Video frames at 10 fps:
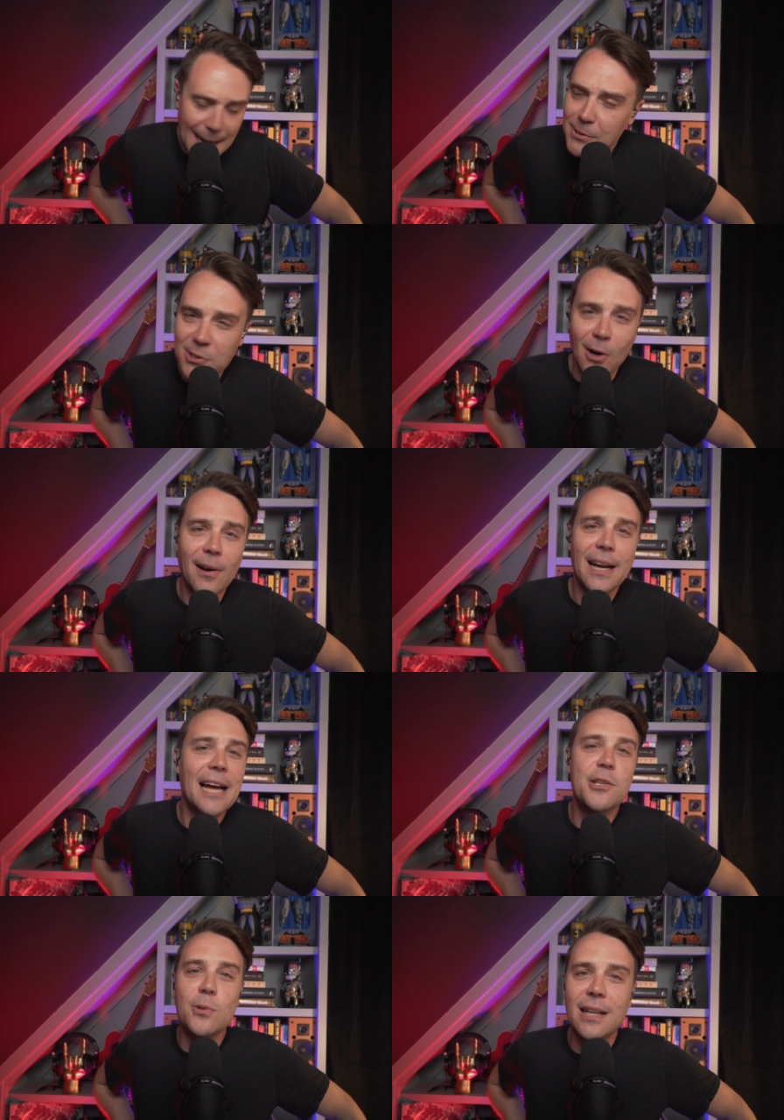I'm sorry,
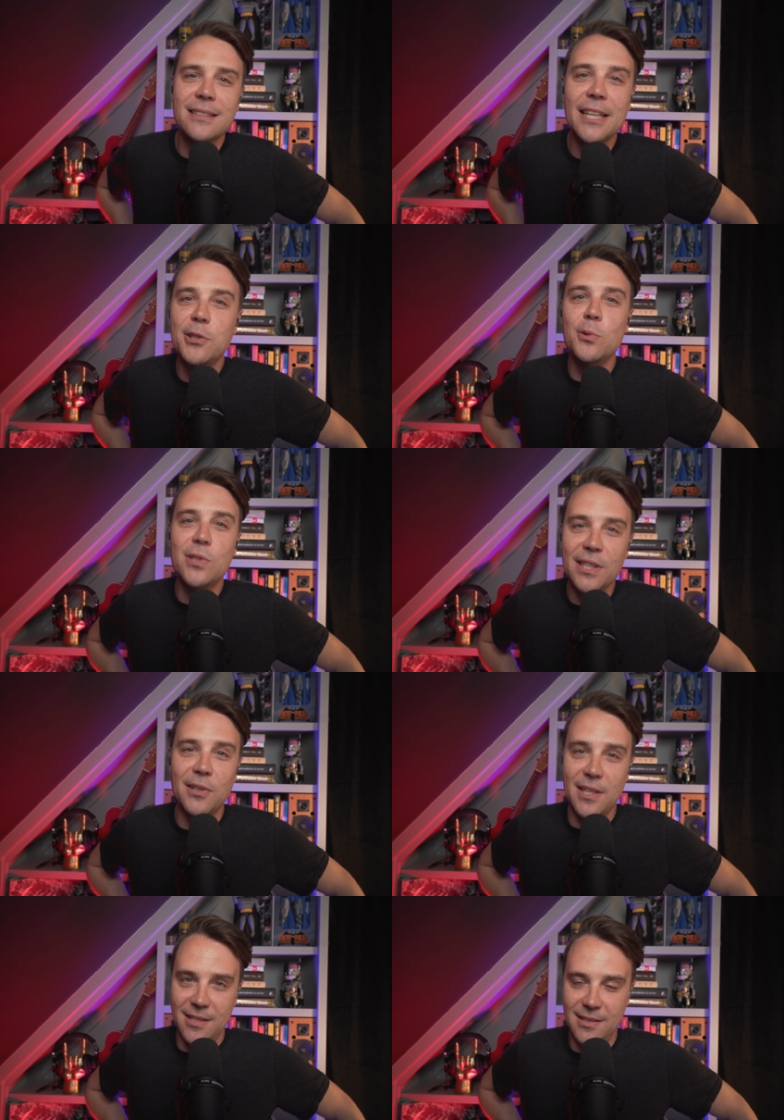I do not take you
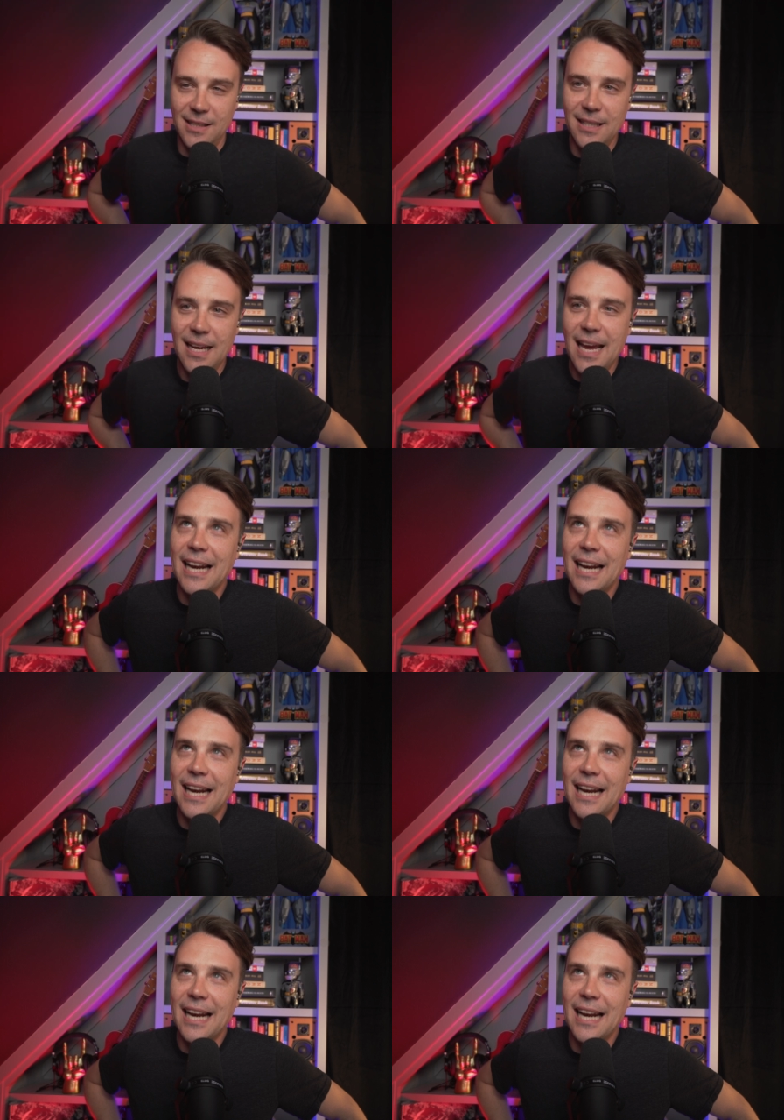seriously,